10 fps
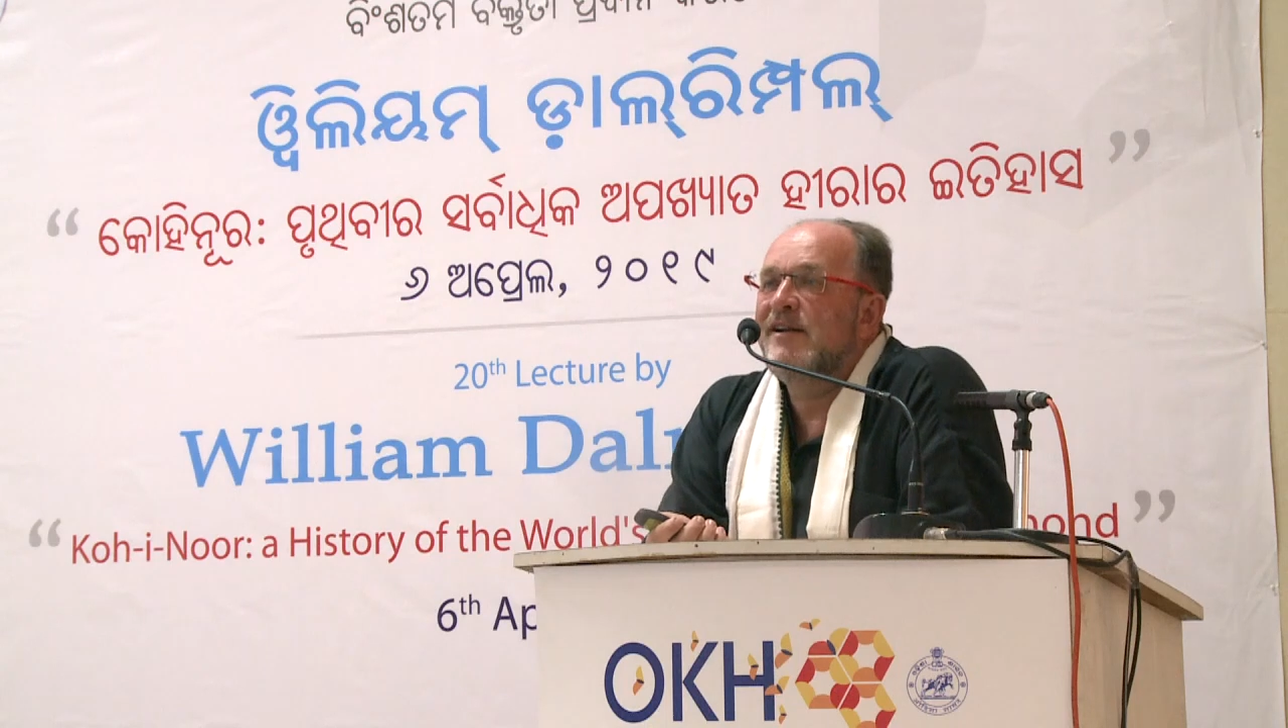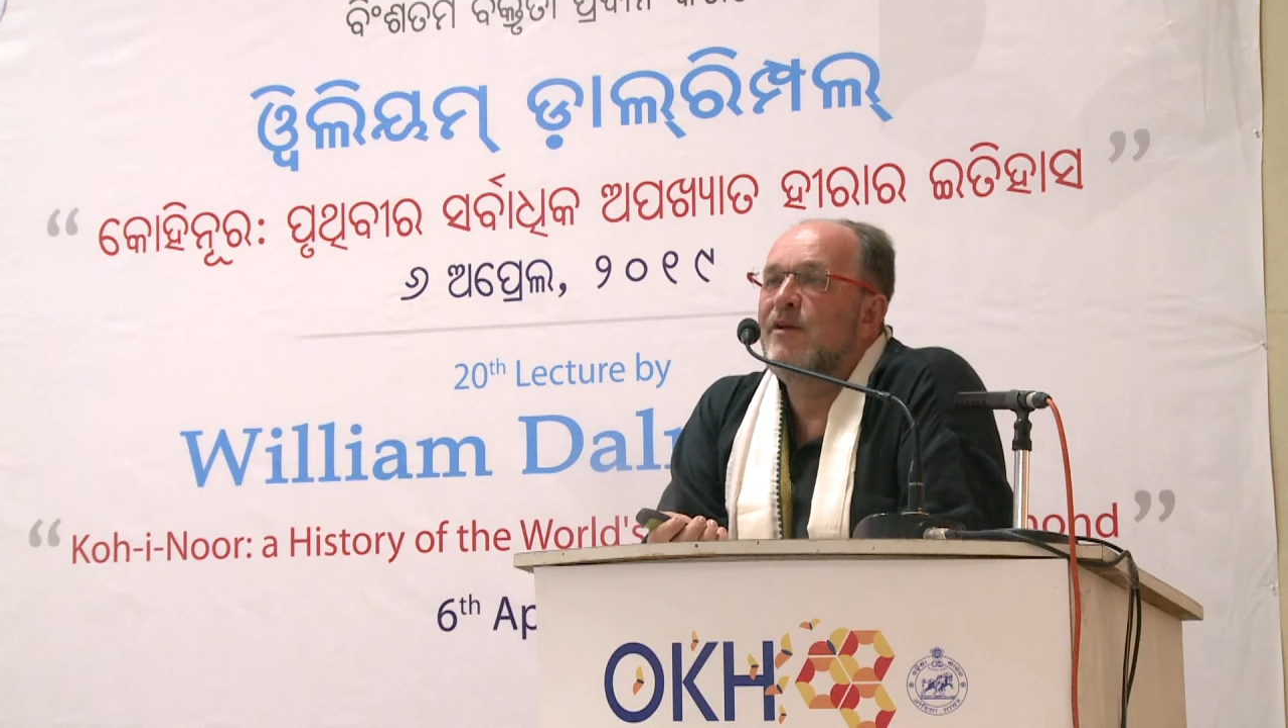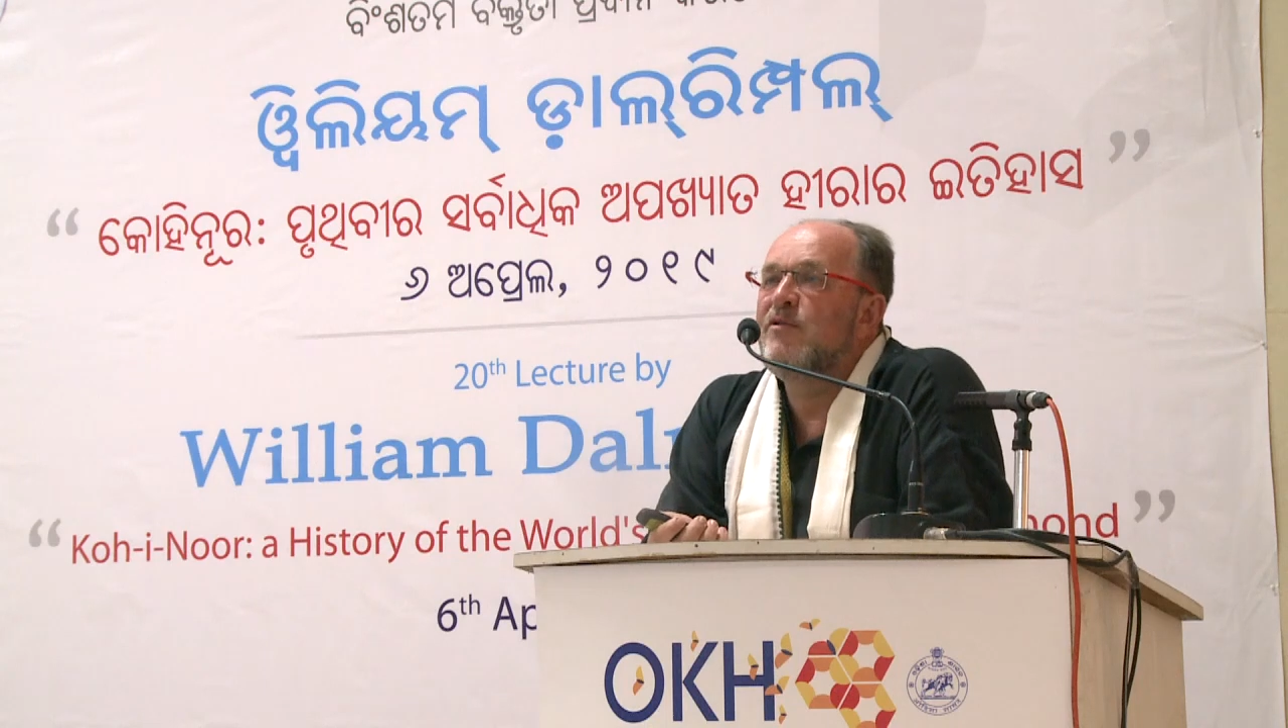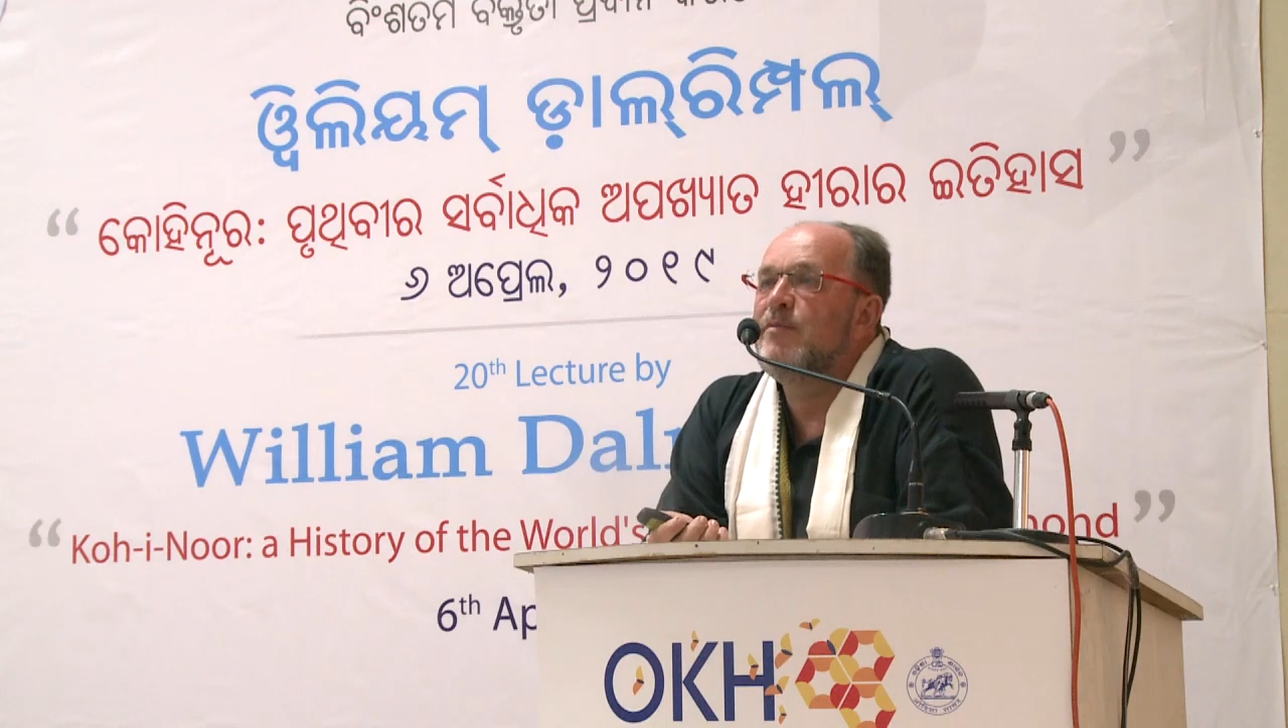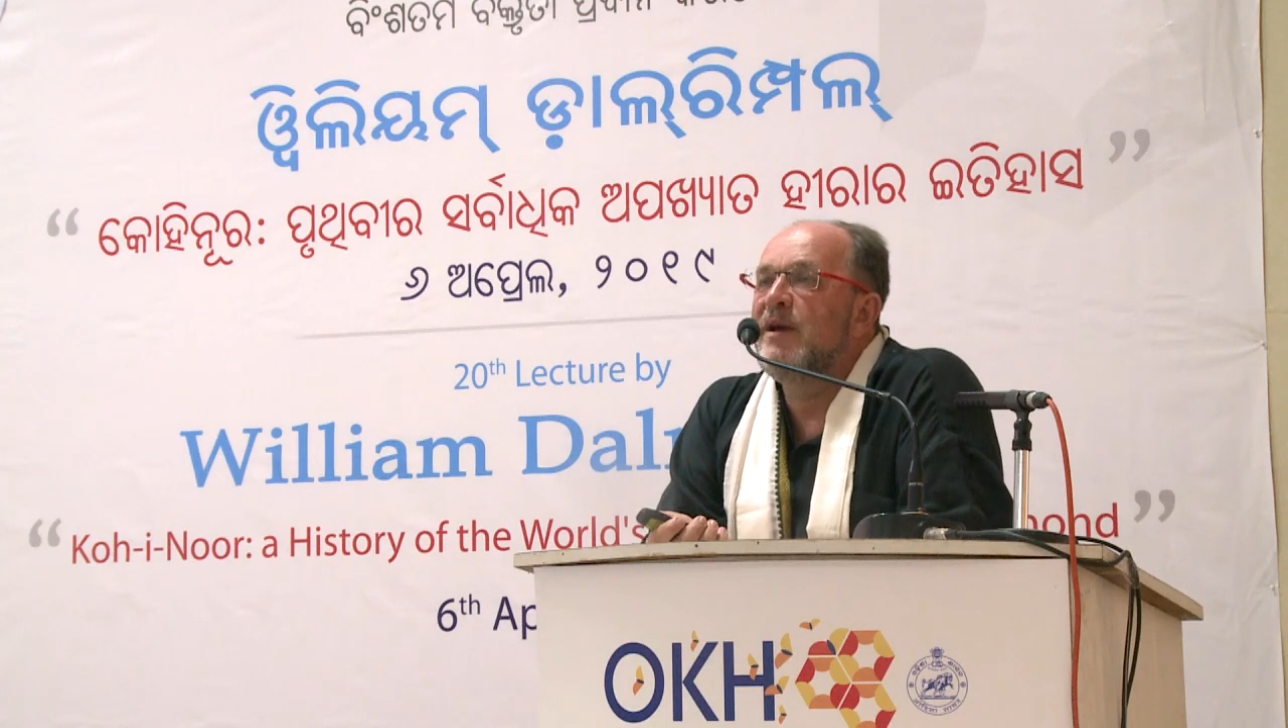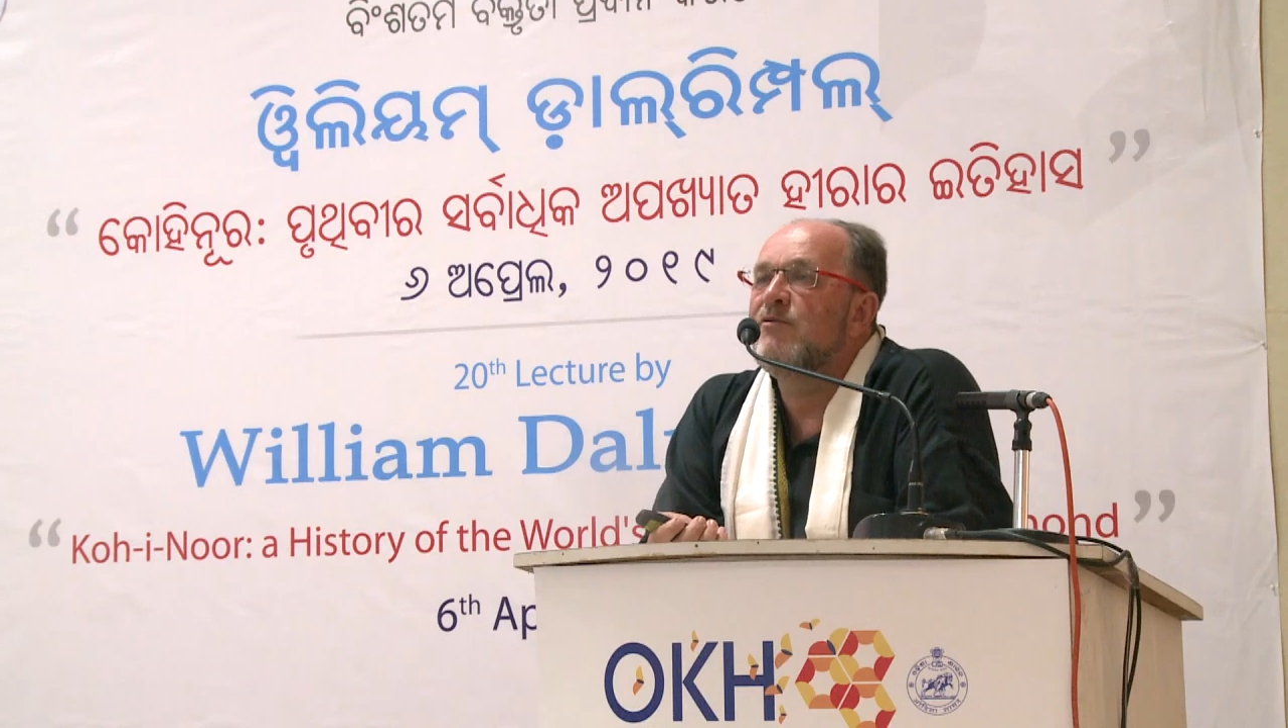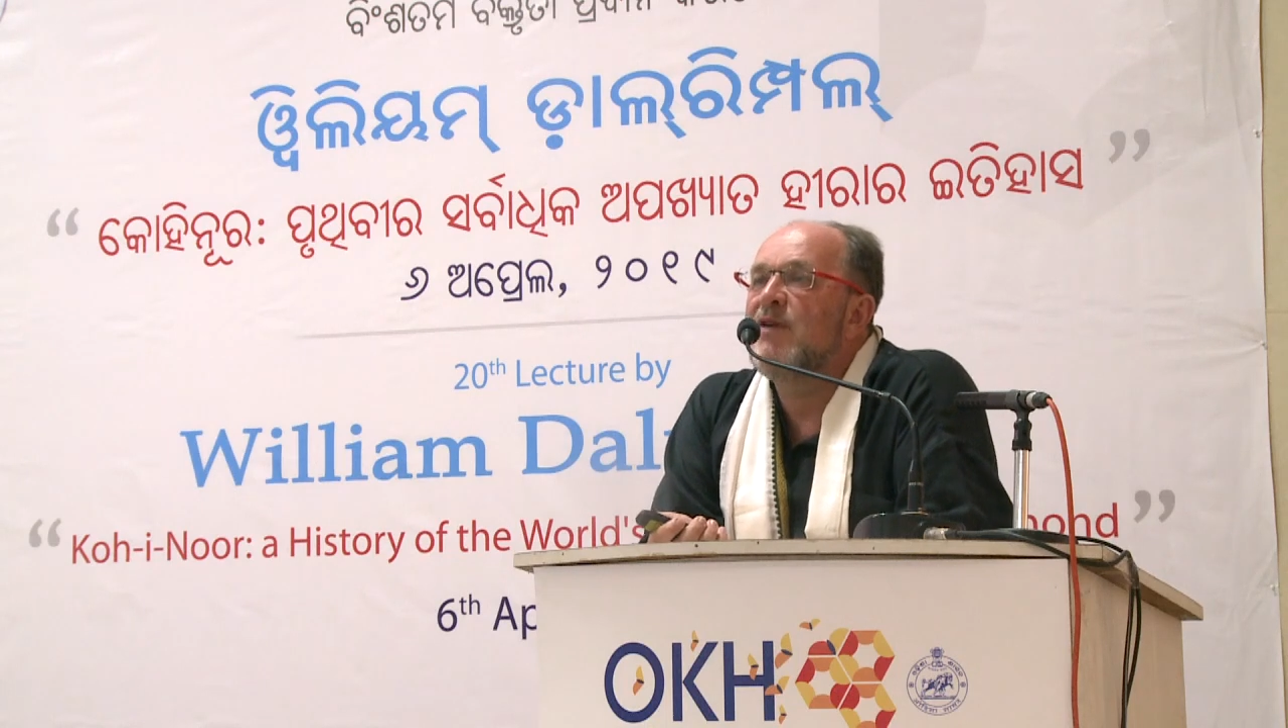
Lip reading: She would have been